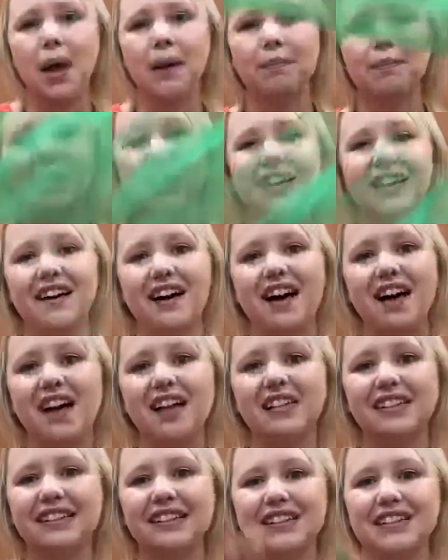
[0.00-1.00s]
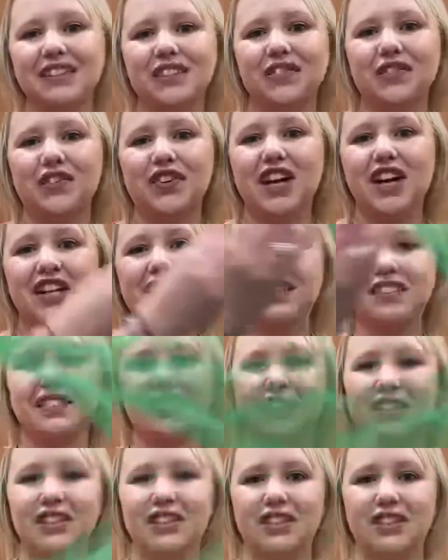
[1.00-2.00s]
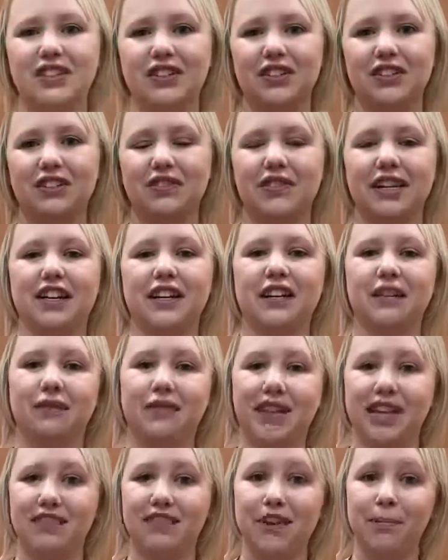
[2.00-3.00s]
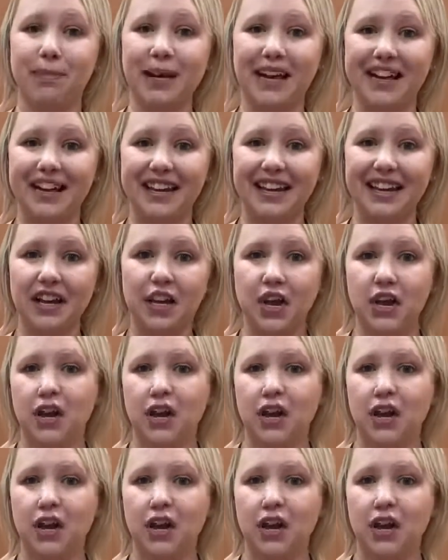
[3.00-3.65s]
because it's fun to do. Ready to wave up high?